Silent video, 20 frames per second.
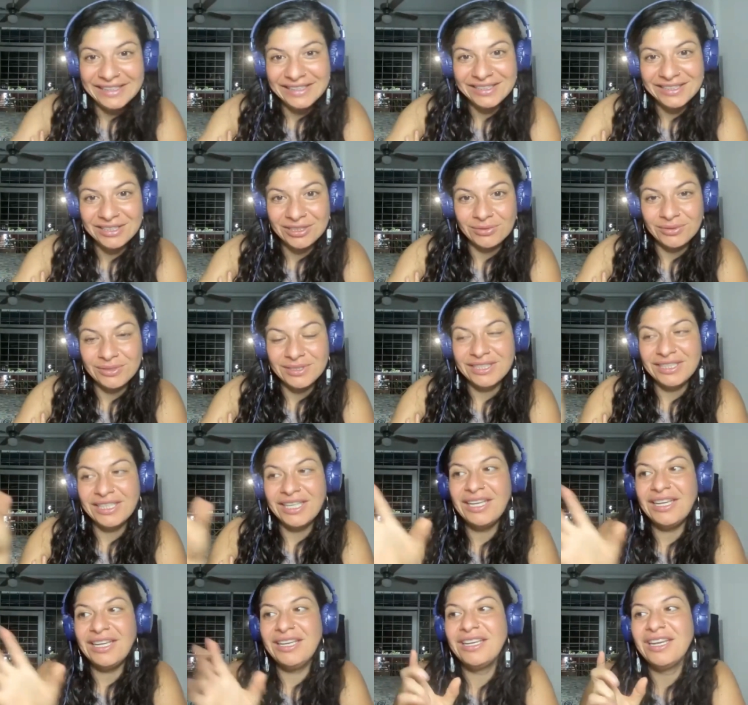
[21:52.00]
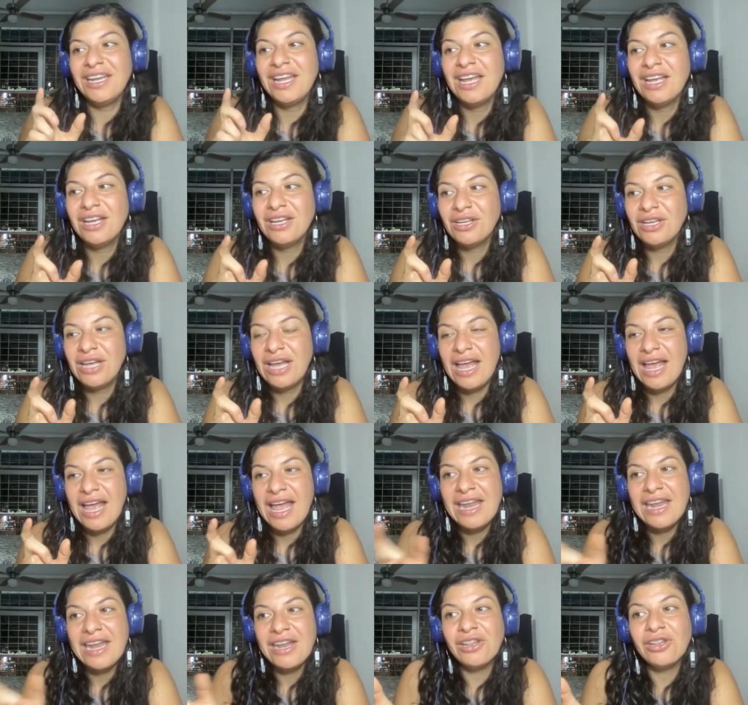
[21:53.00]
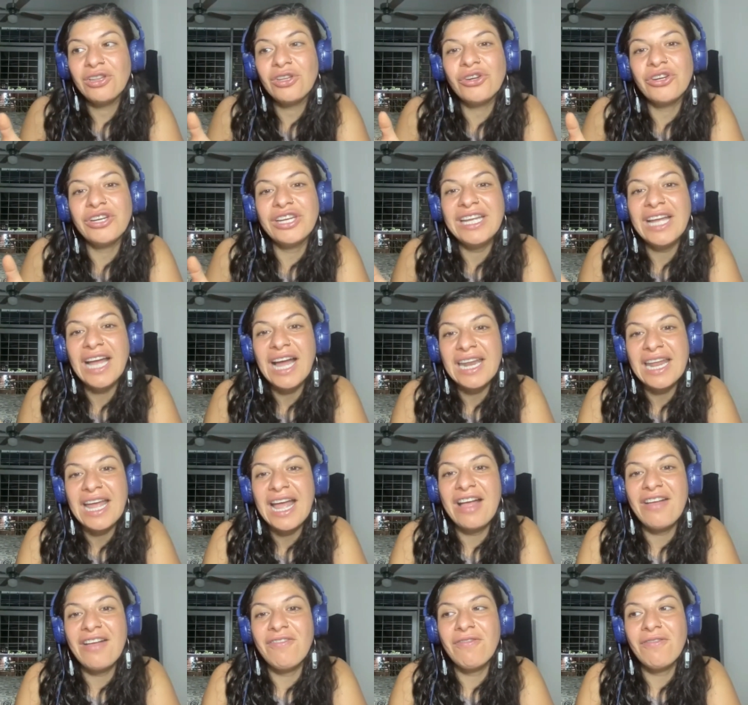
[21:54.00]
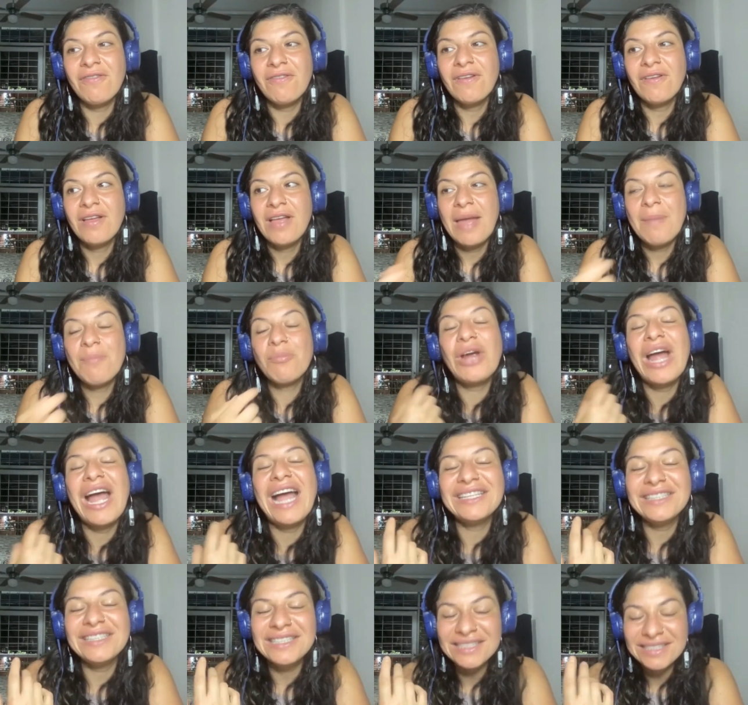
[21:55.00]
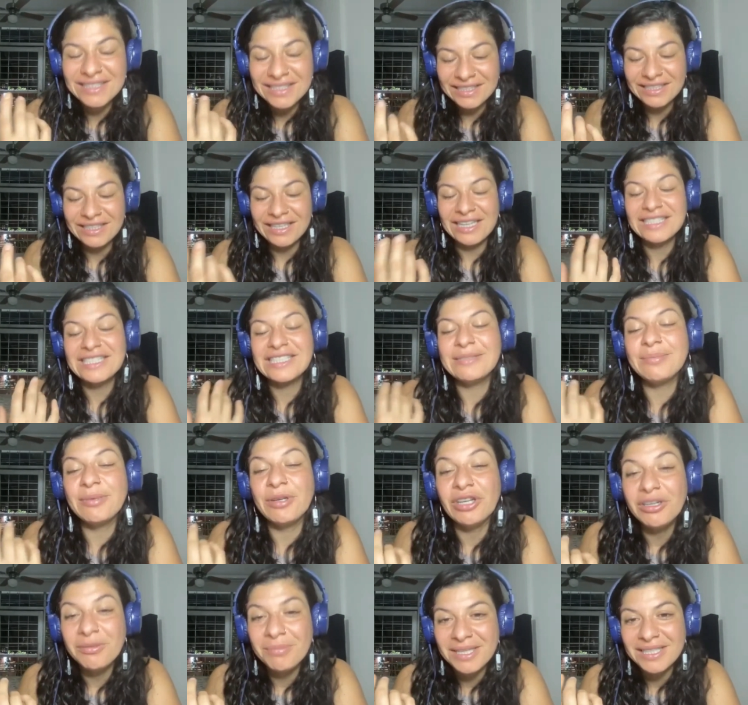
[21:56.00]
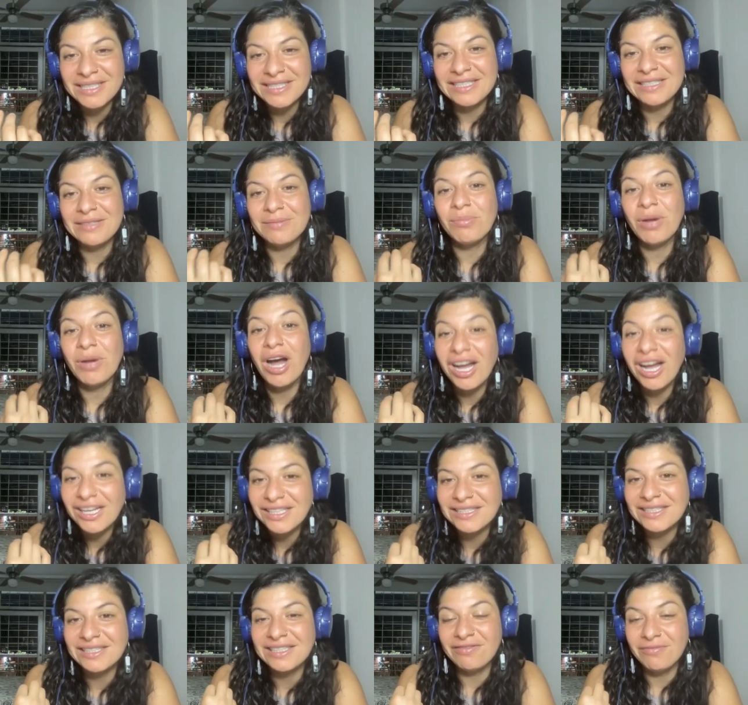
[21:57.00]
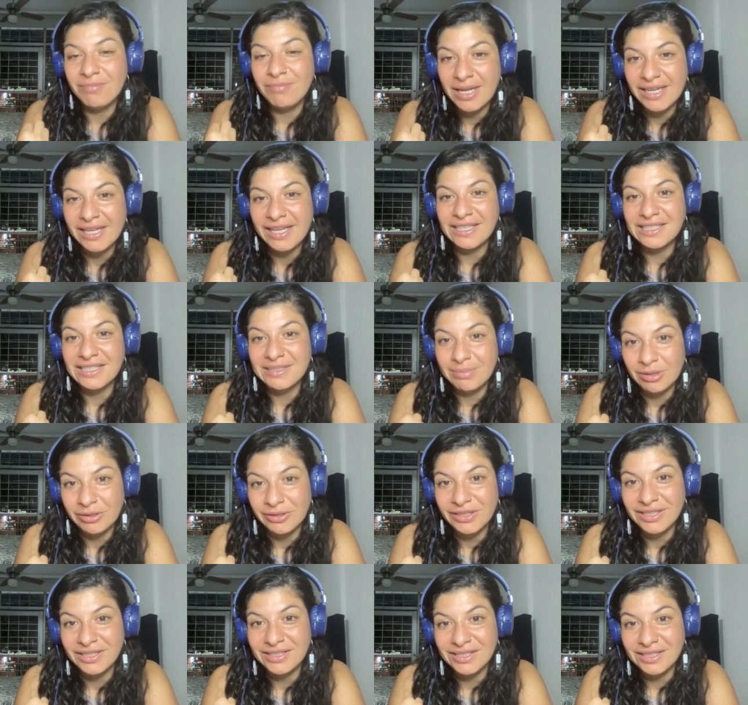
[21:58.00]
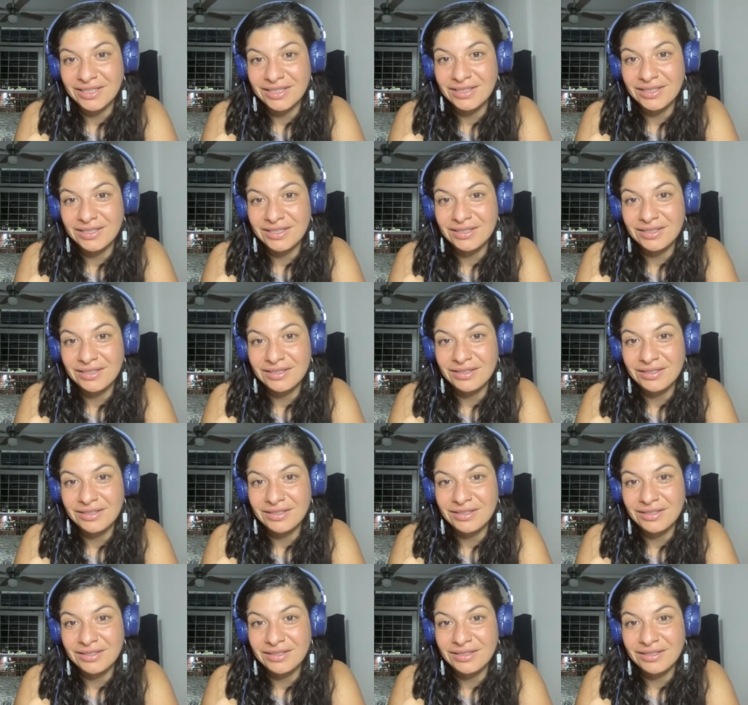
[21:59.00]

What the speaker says: dissociate, and learning how to have and practicing experimenting positive money experiences.